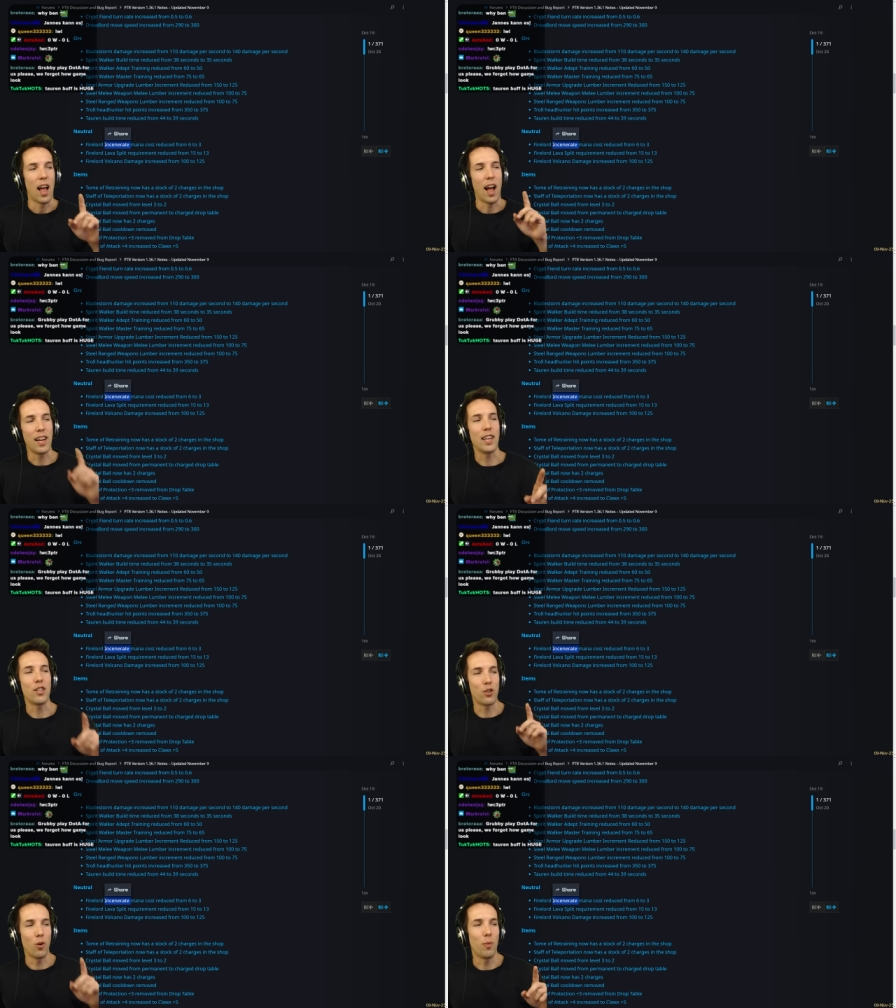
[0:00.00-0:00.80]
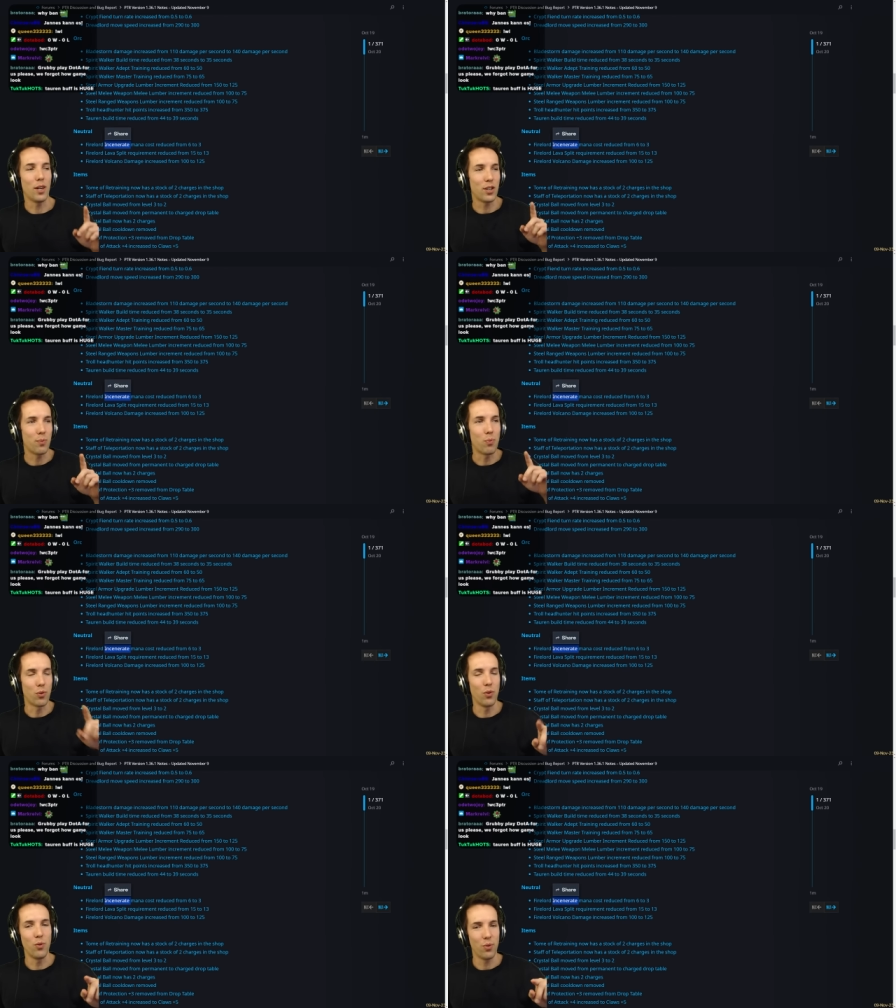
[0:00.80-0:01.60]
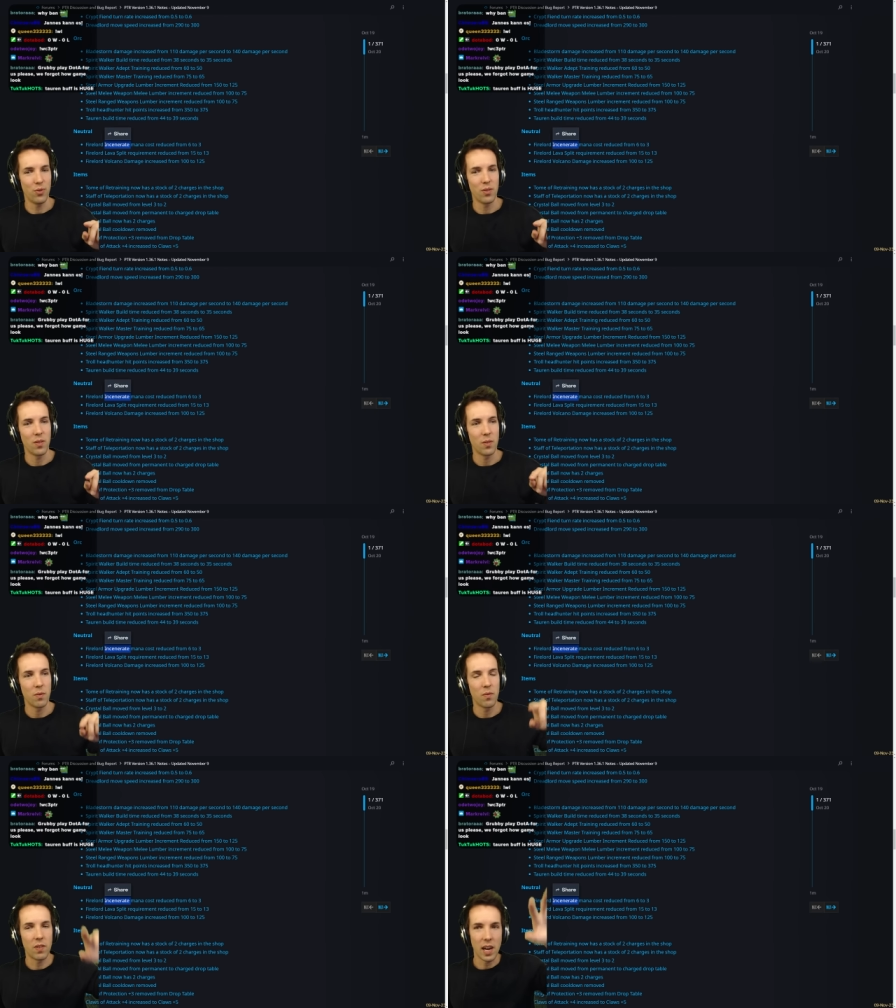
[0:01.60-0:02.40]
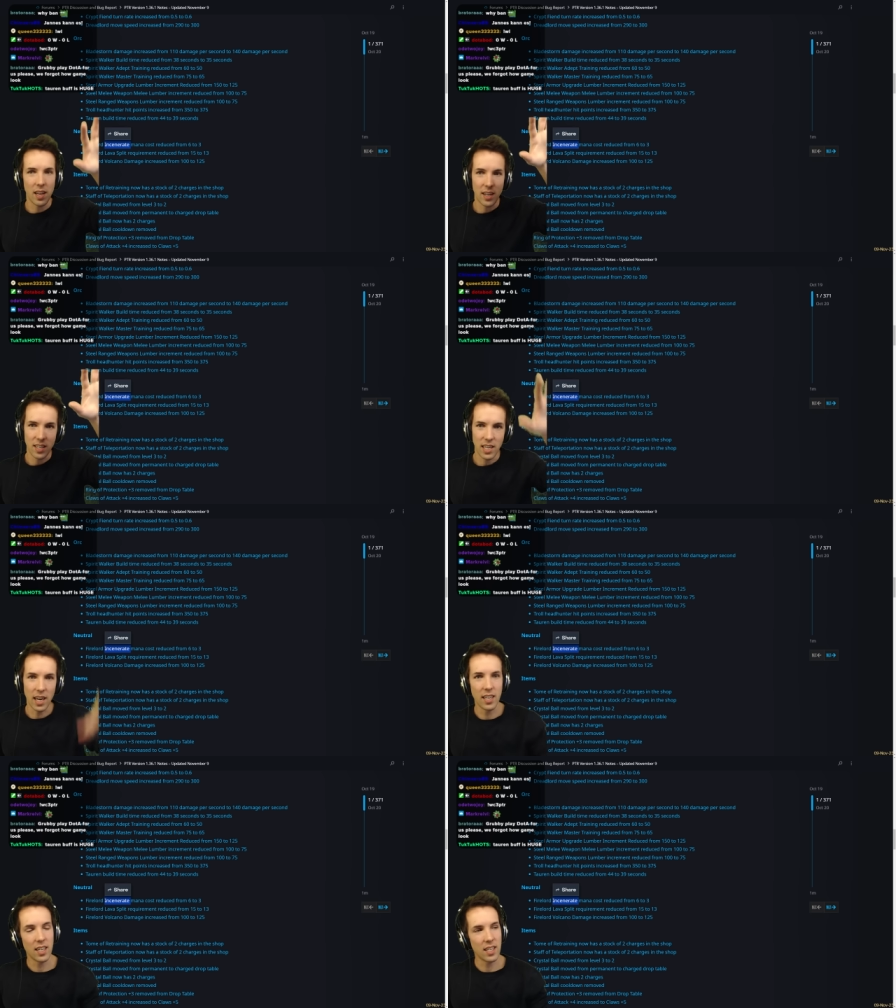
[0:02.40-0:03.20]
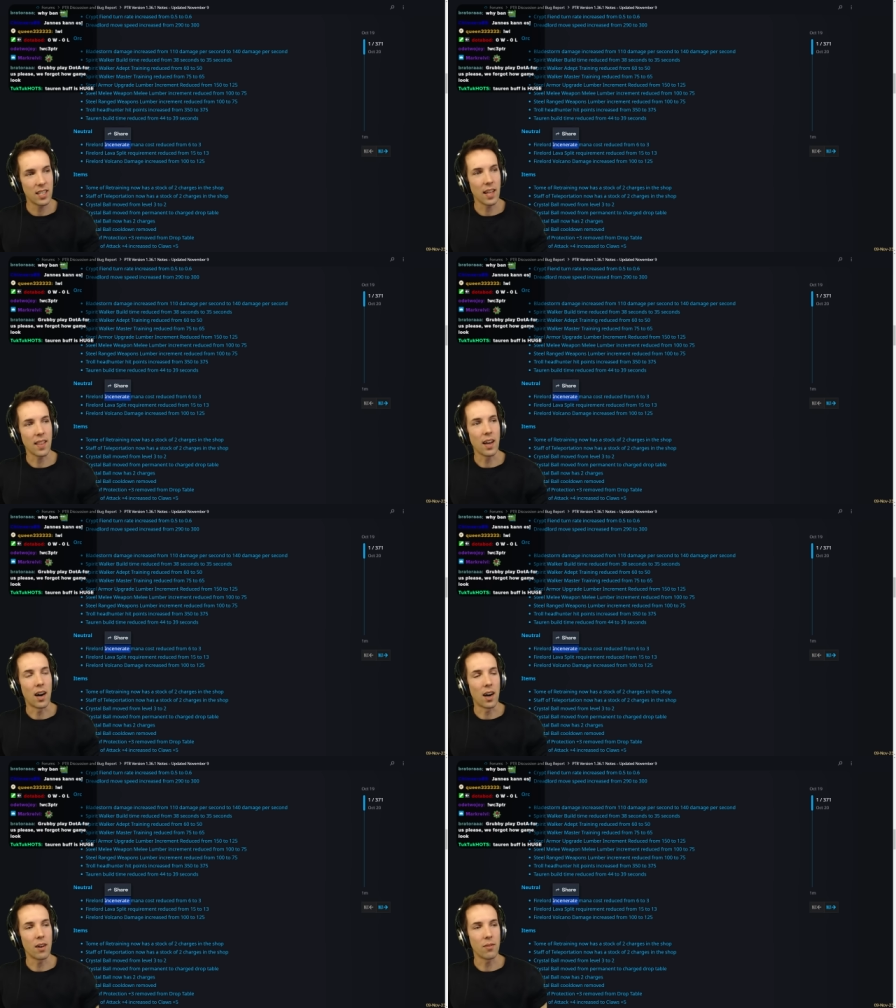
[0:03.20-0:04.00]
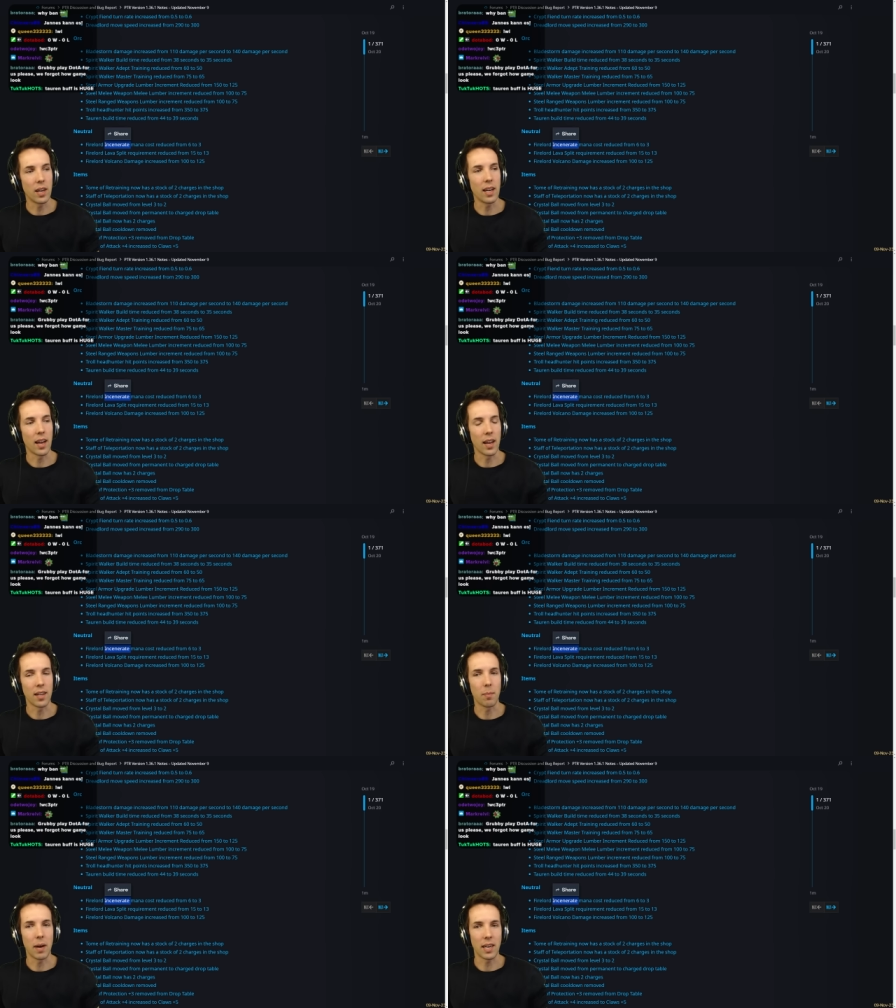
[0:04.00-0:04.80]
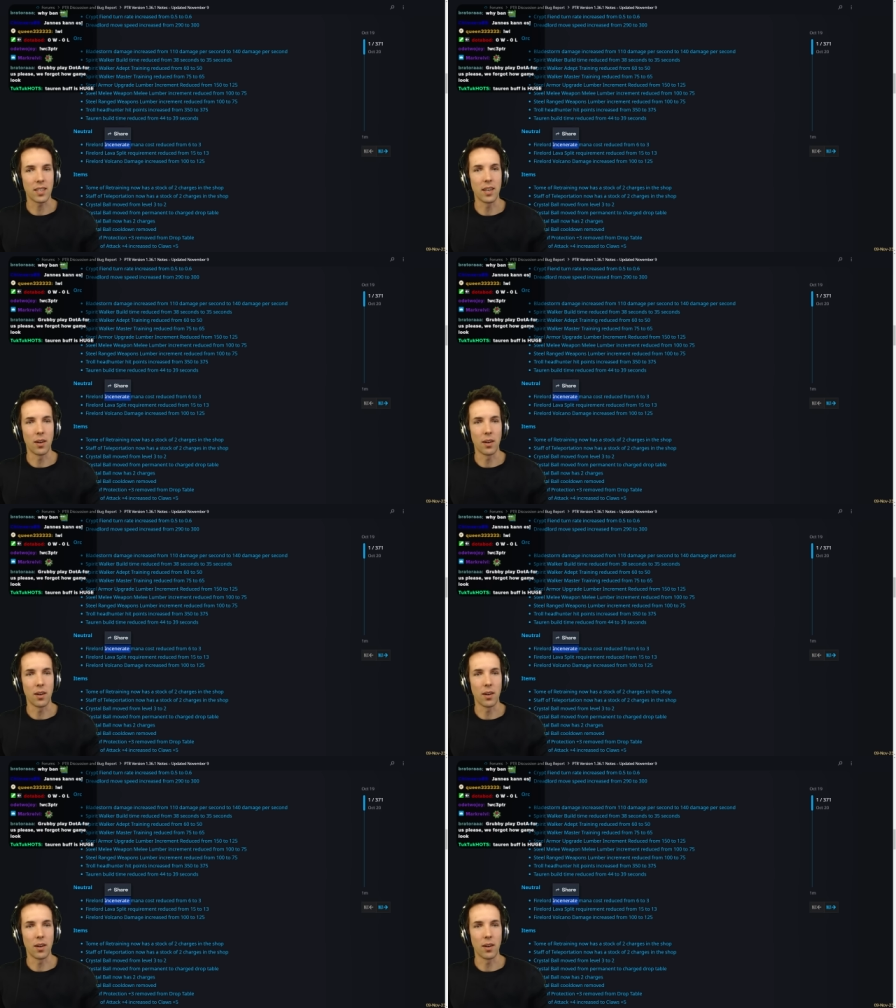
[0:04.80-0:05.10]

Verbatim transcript: I get so much proof via the changes that they are reading the patch